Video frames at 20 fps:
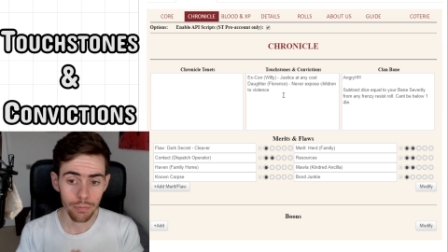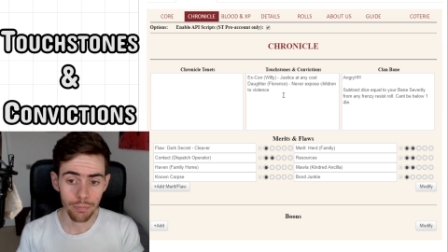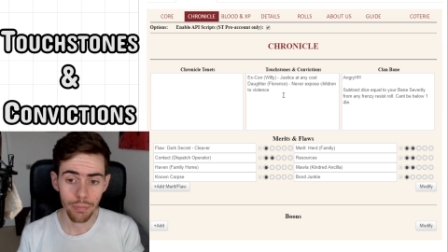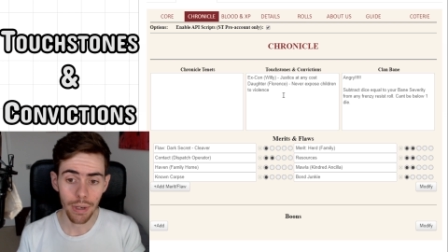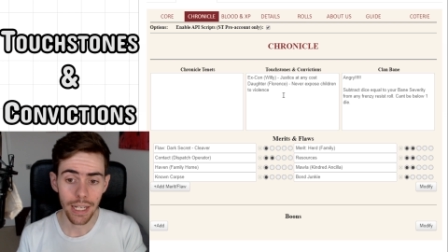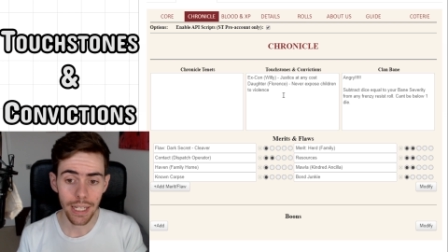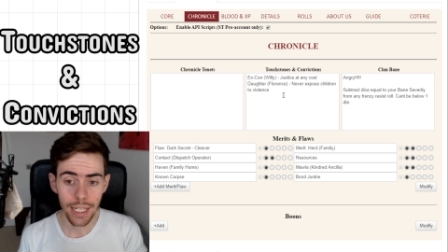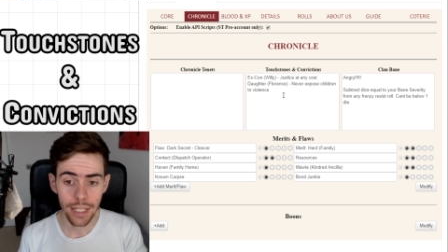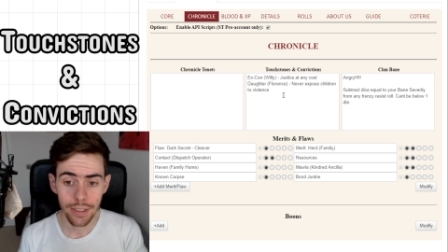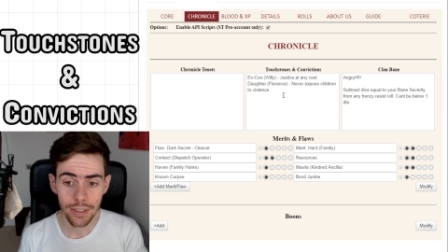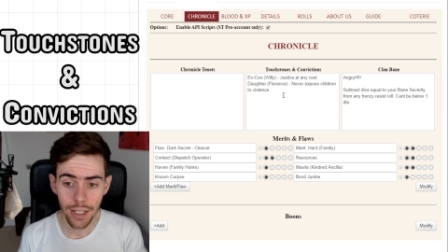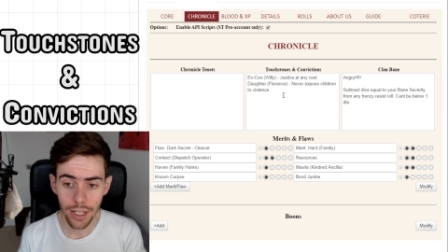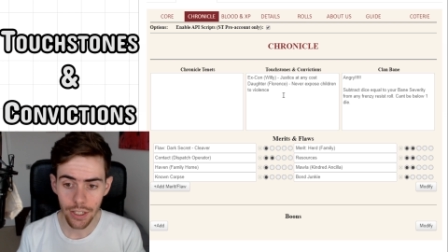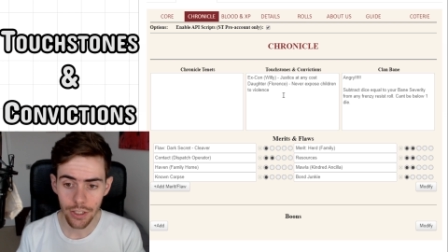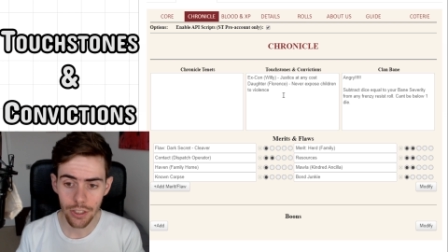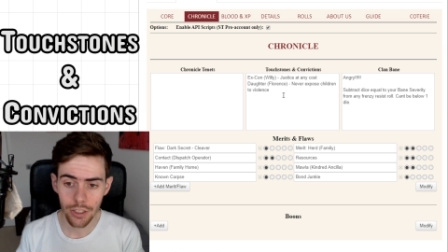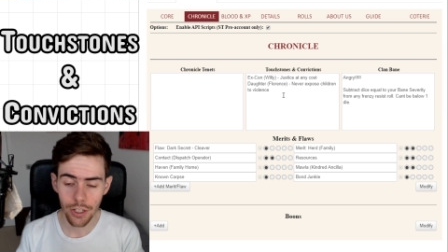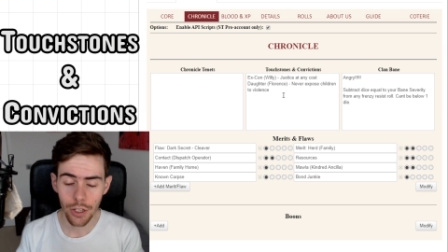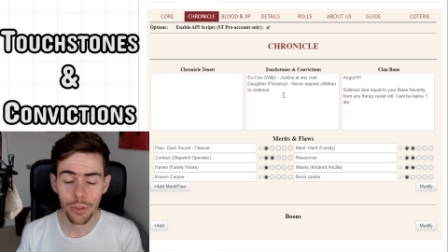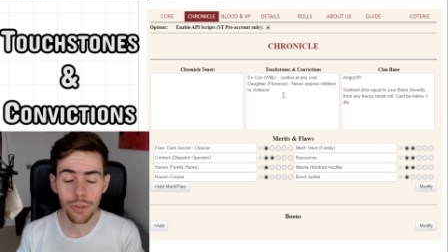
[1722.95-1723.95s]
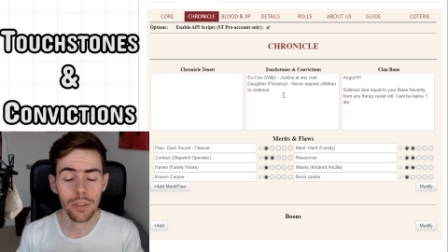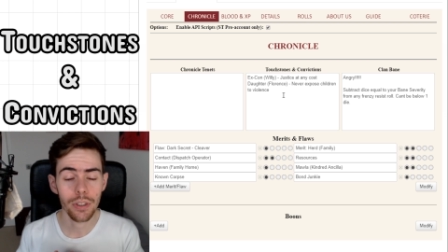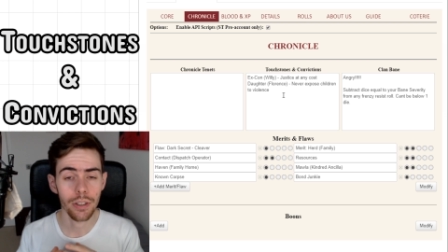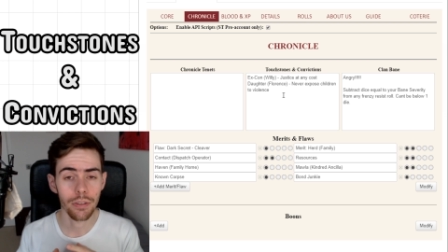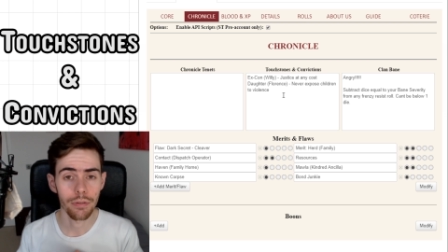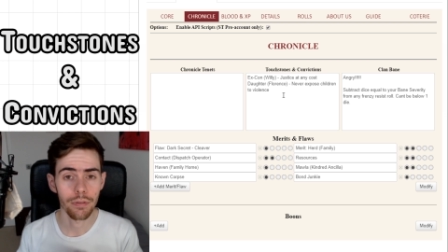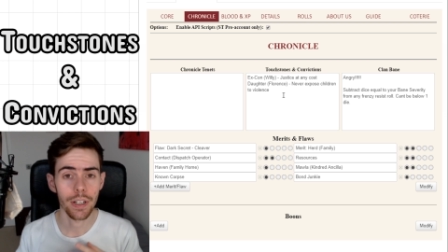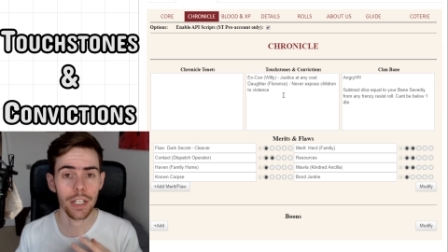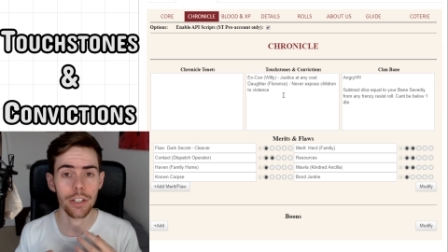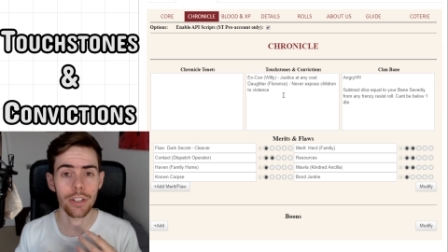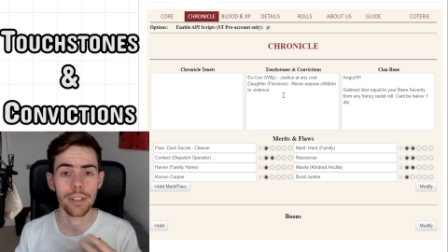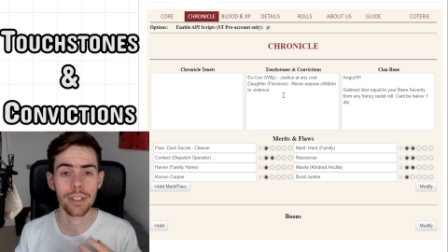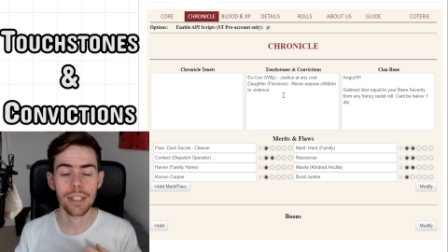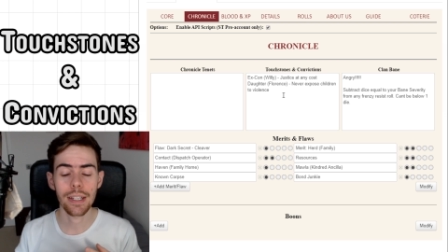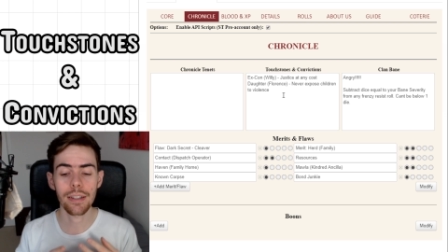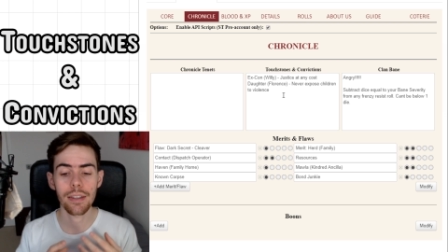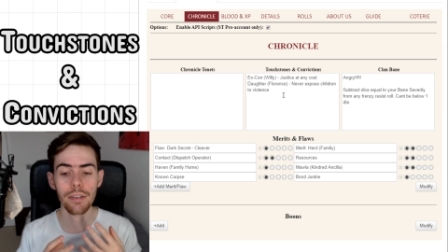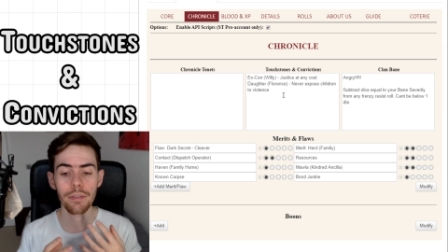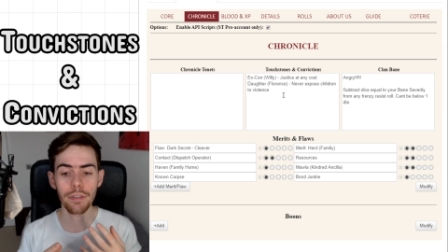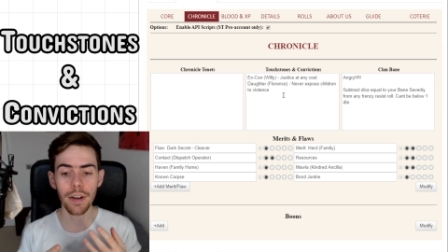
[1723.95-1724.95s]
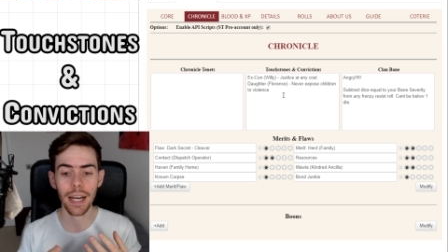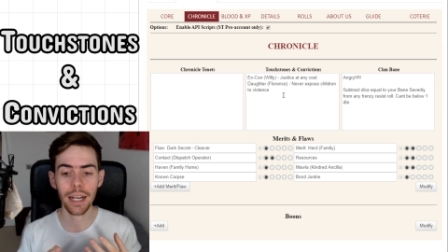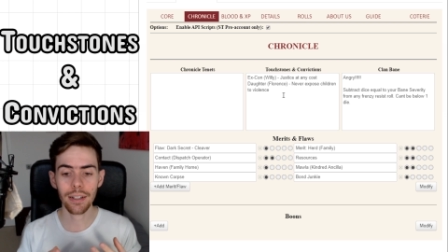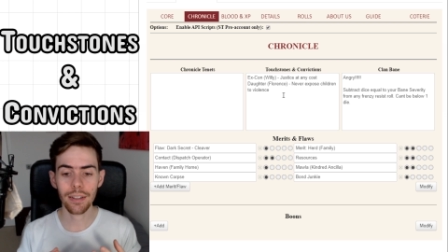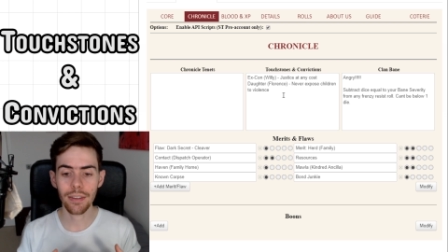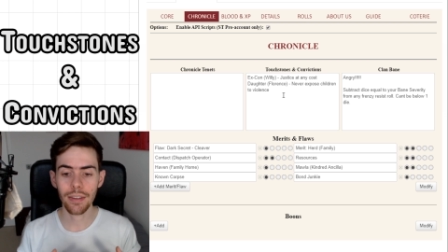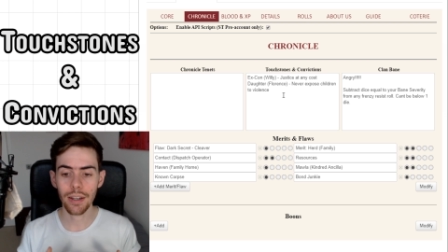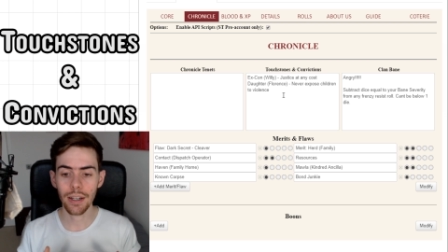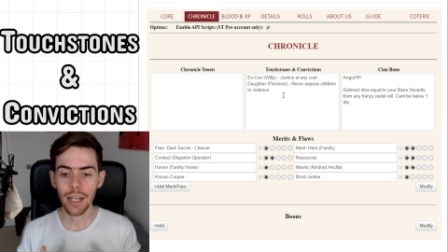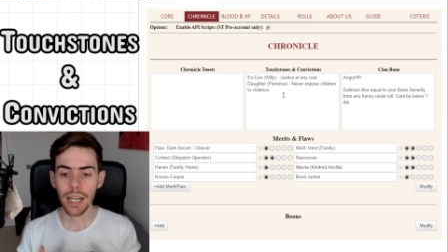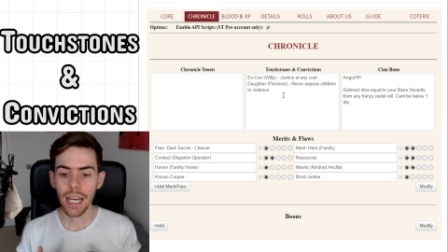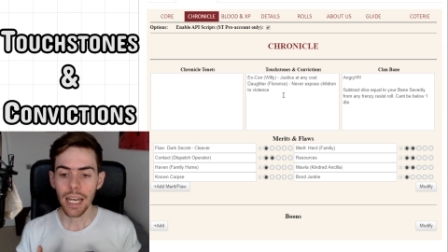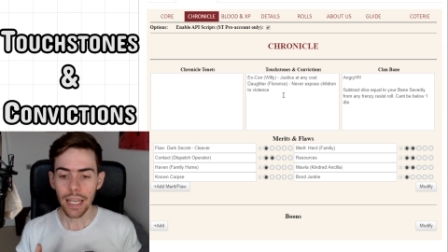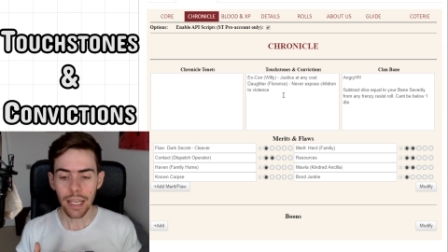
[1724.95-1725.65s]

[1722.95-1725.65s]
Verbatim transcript: making touchstones and convictions is the fact that